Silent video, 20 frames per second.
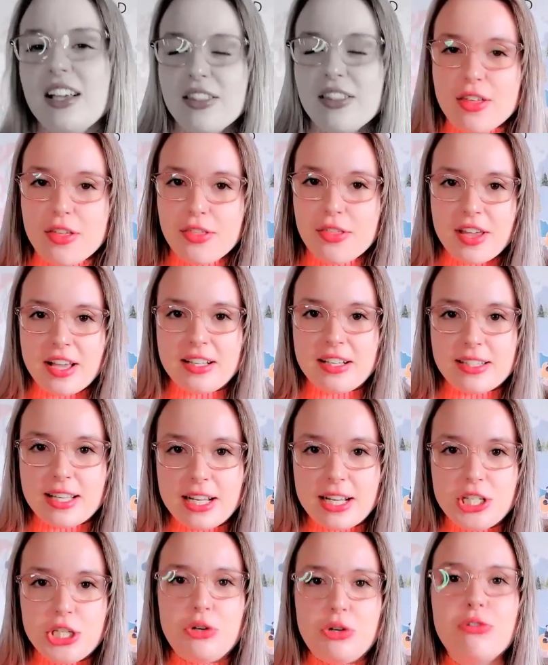The things
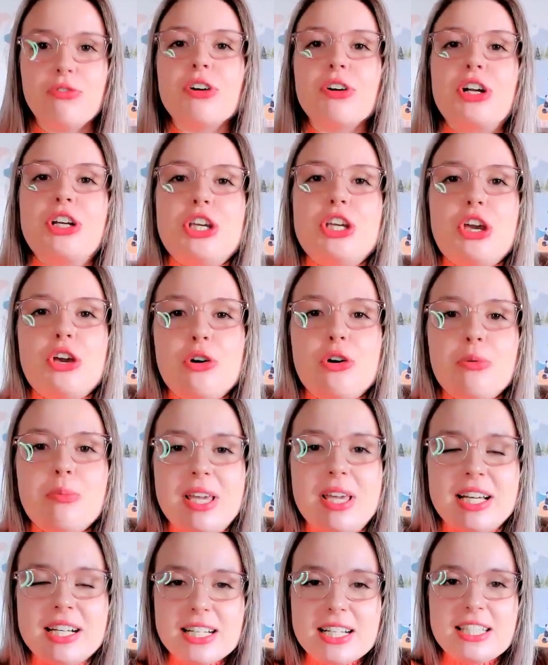I do for you
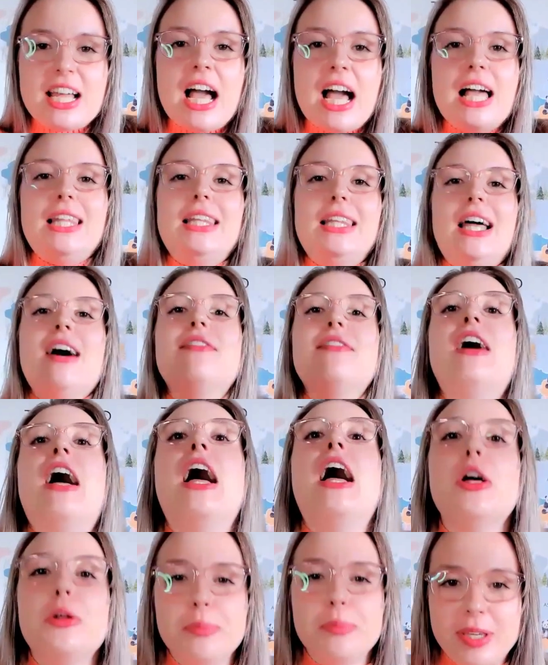because I love
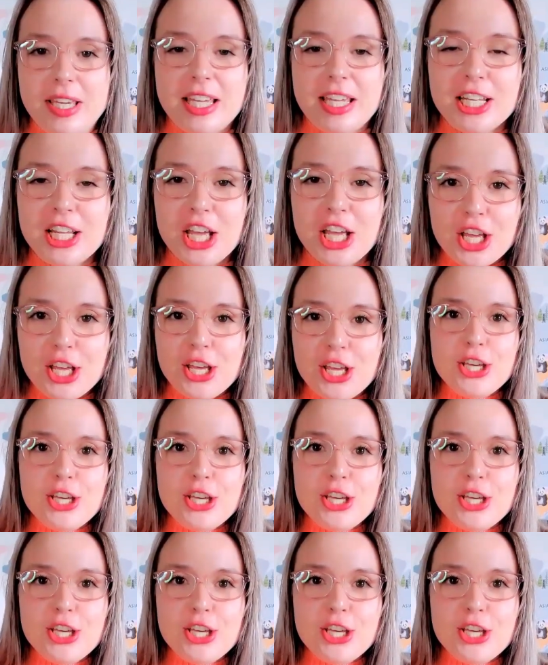helping